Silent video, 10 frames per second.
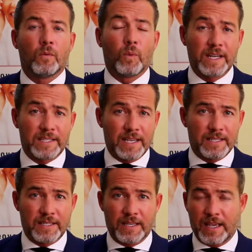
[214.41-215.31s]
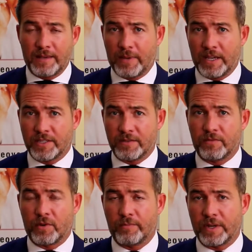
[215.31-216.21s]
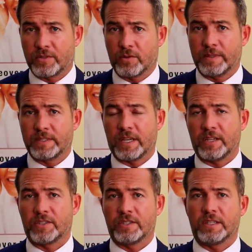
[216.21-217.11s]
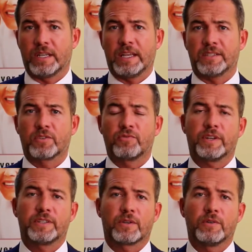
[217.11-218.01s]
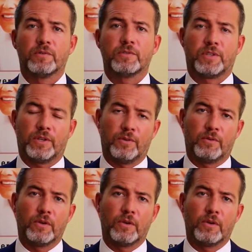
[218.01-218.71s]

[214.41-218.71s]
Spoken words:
When assessing a patient for a breast augmentation, it's critical to